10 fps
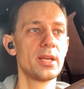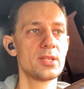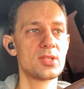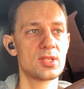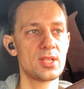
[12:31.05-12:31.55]

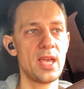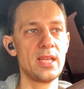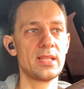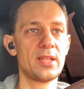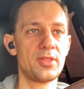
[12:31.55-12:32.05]

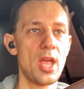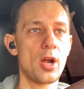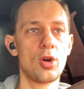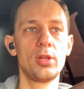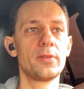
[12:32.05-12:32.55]
saying that they're
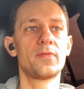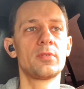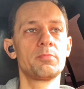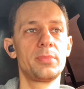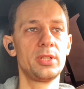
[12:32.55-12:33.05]
calling
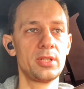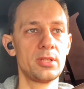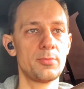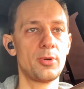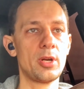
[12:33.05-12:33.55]
from the building
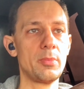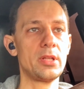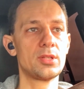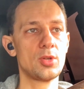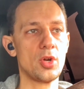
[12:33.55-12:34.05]

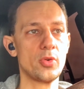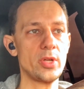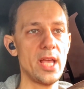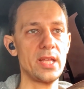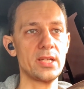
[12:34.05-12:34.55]
department to
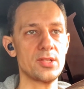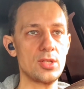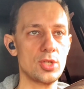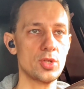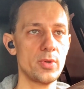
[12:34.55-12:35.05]
create a
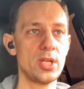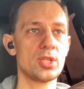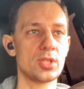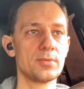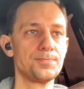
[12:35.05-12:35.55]

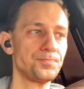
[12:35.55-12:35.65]
situation.